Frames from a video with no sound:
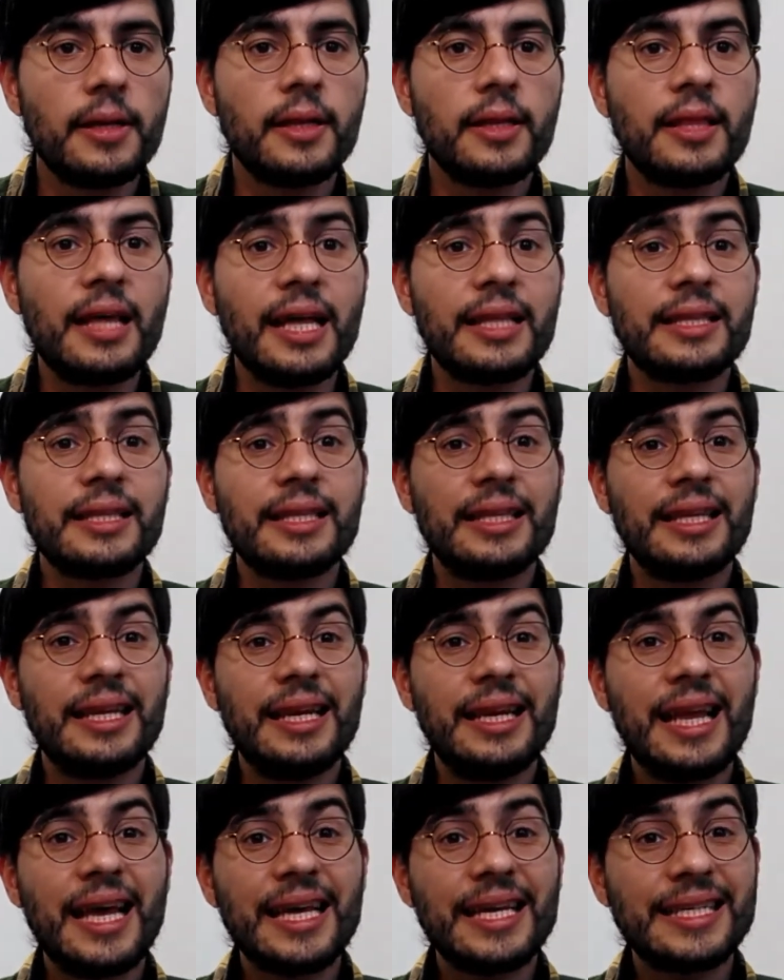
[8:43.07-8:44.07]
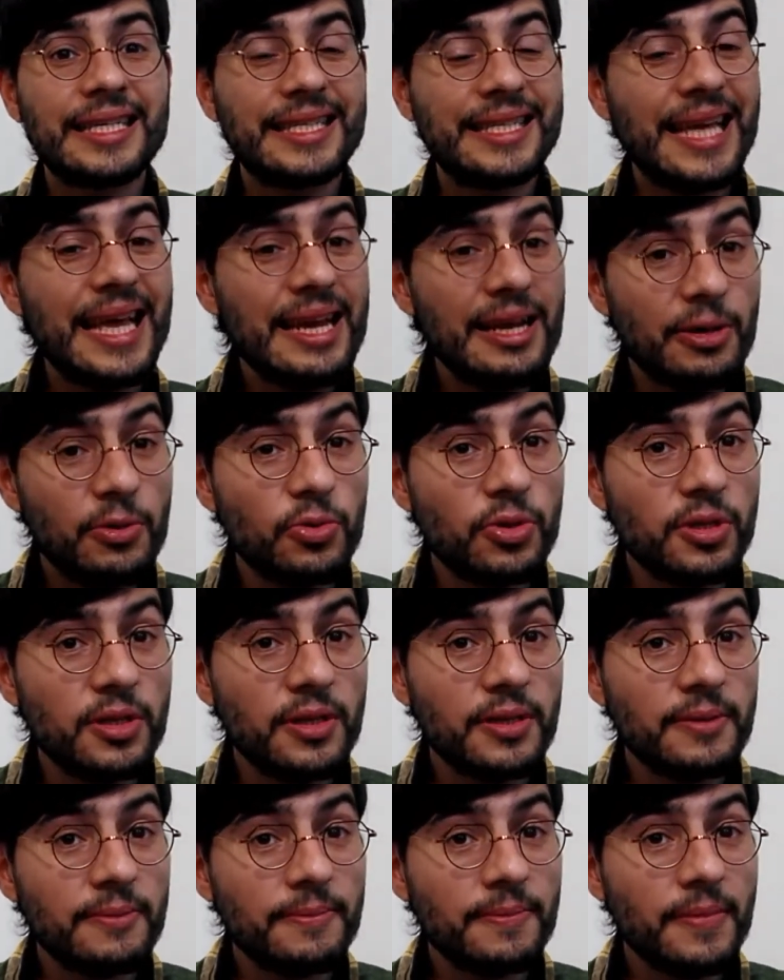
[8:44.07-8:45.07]
that, like San
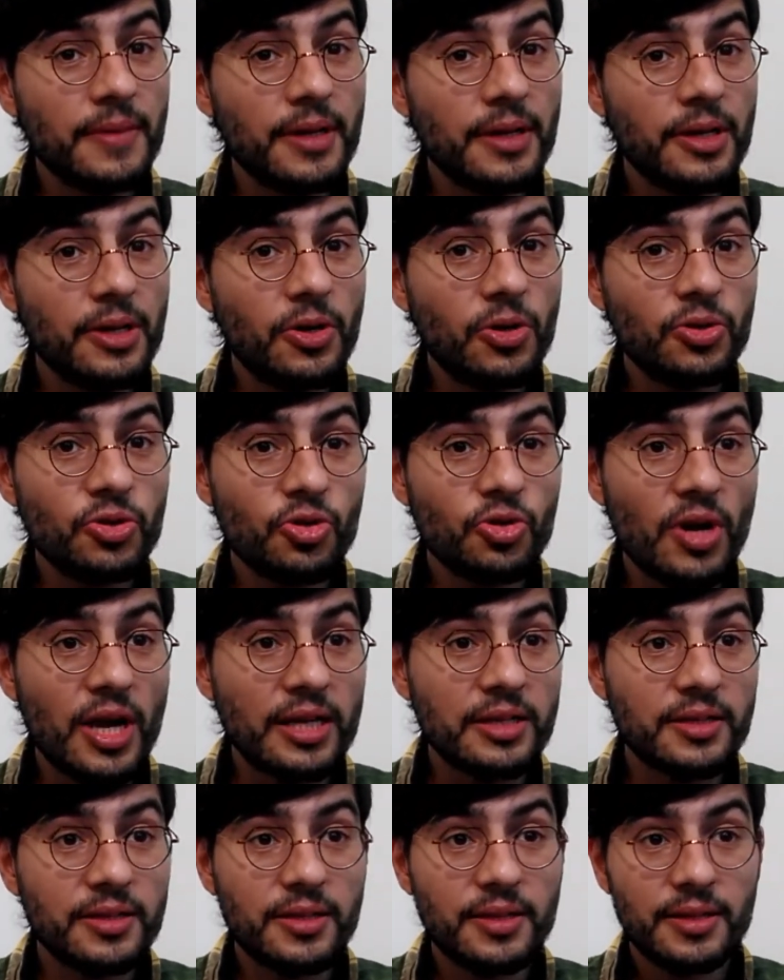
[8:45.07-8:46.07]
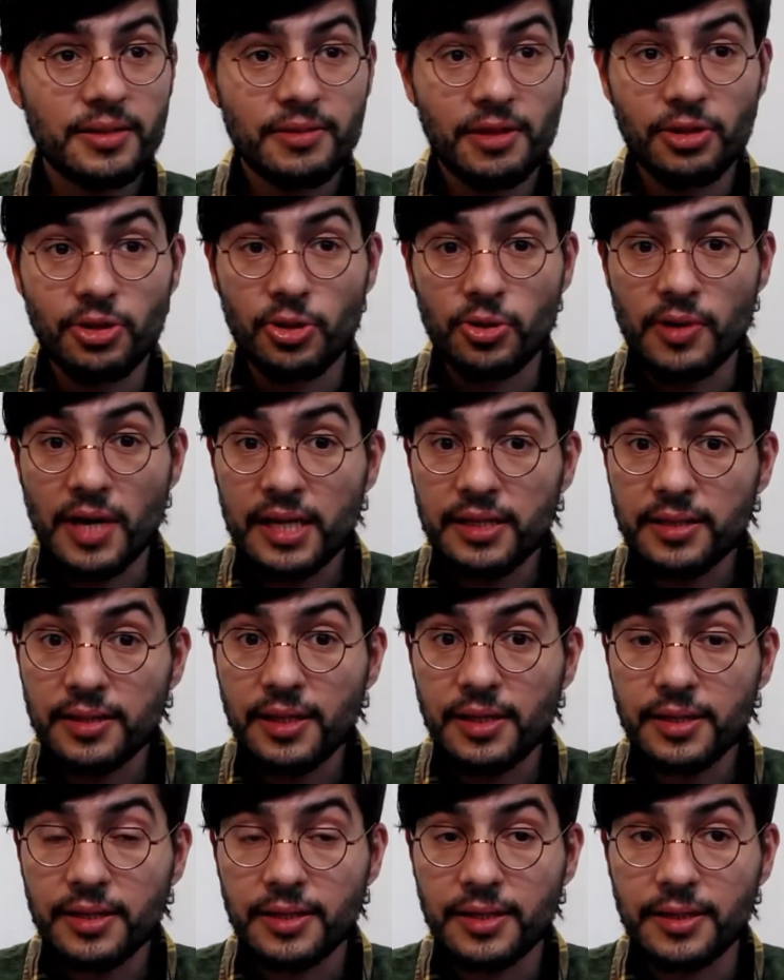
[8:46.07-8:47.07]
Agustin, contrasts the
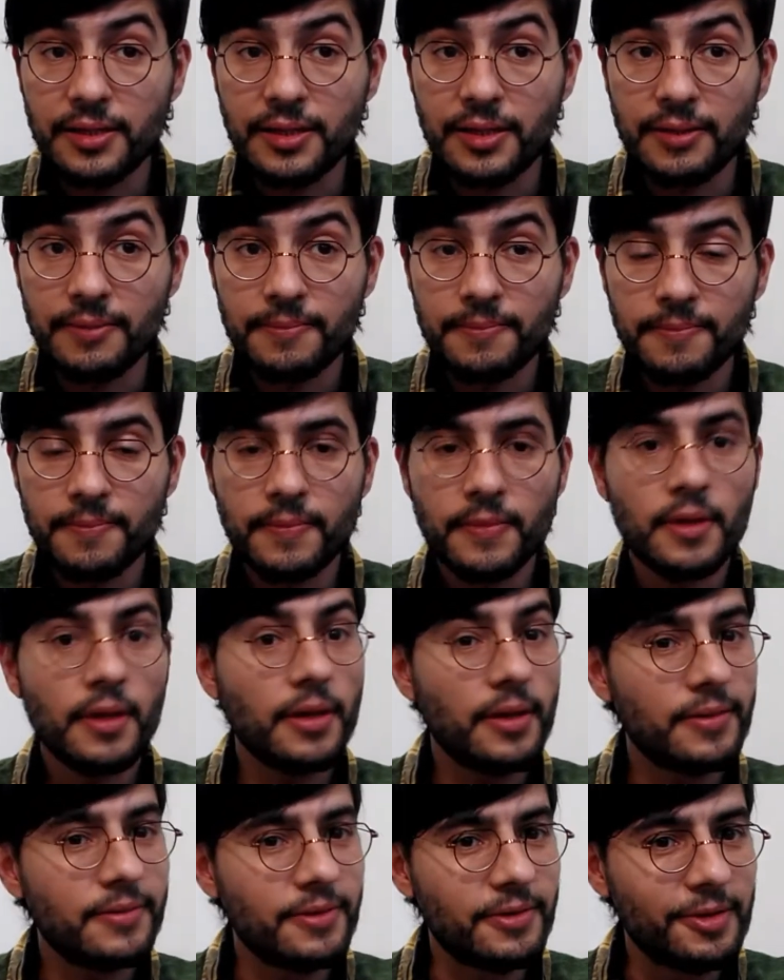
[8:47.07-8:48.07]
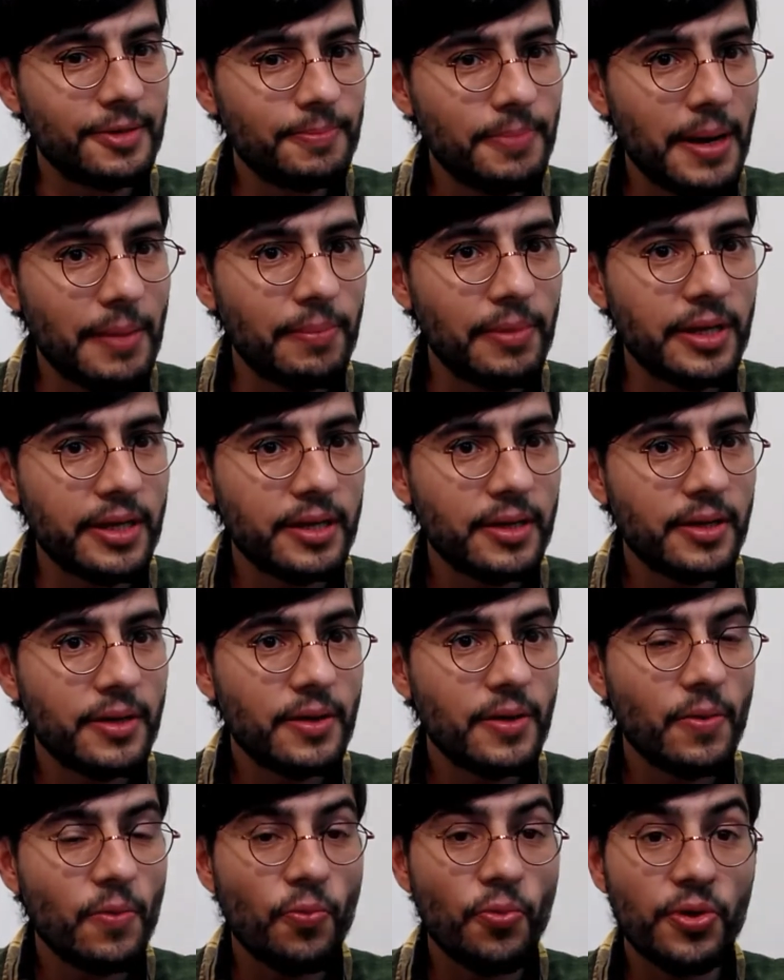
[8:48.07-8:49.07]
terrestrial city, the Republic,
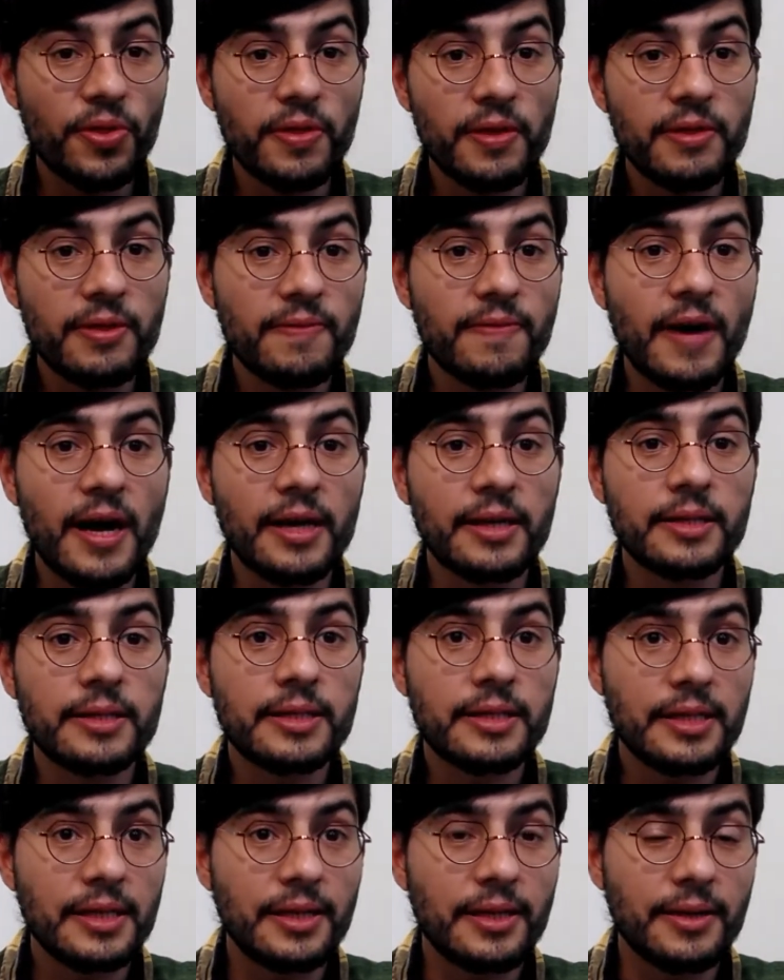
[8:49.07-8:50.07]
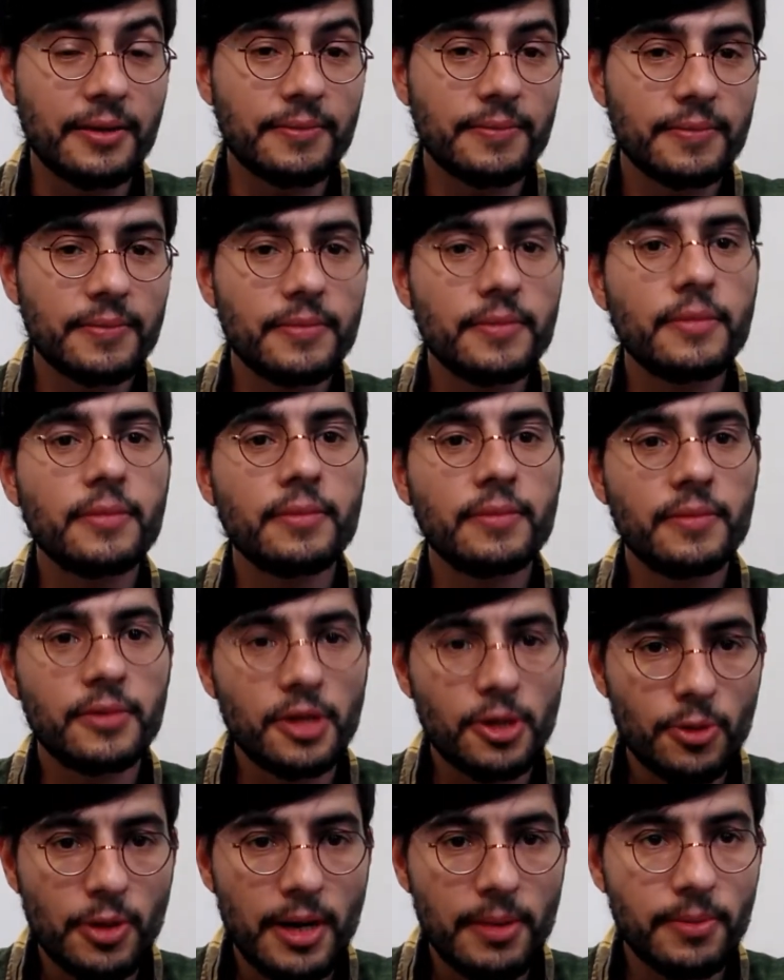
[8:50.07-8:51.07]
with the divine city, the
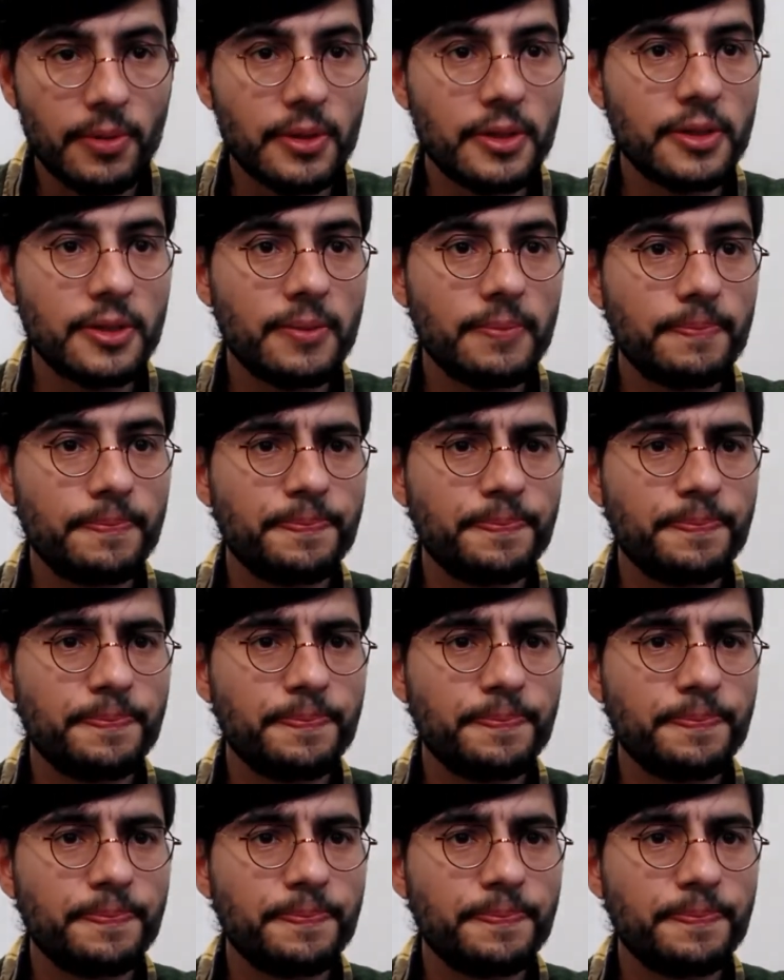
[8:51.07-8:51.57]
rebels.